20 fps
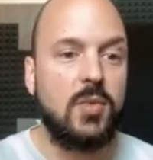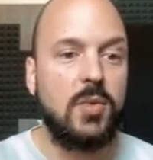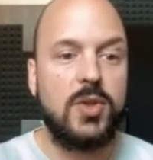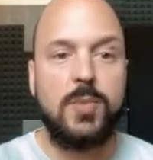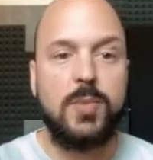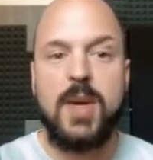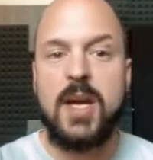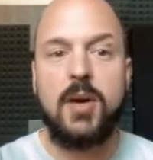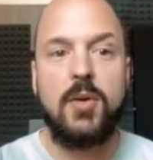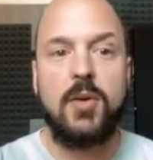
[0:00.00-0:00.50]

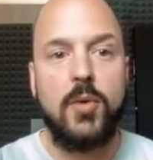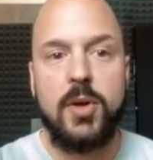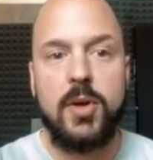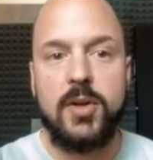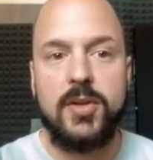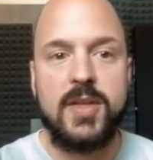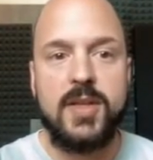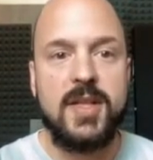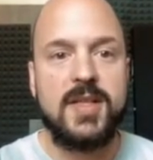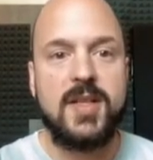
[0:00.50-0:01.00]
which pay out
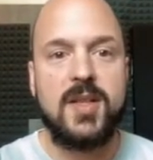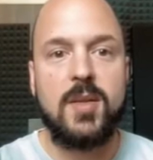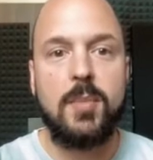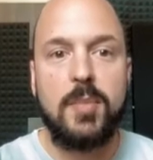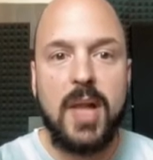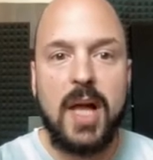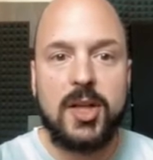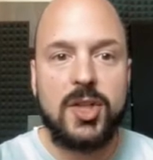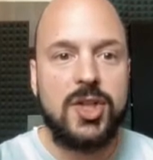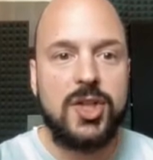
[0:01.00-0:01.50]
royalties at the
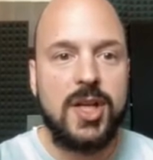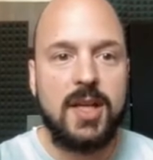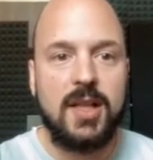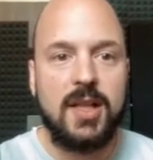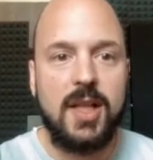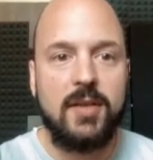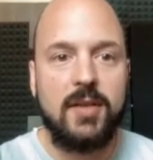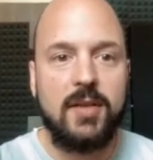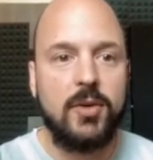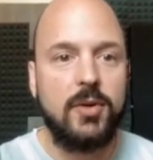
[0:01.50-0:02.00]
blockchain
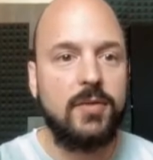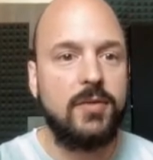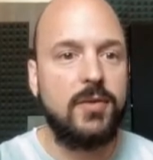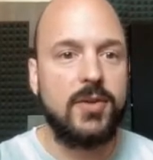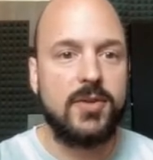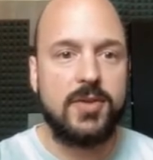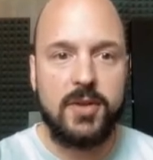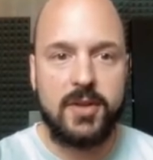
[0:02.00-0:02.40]
level for as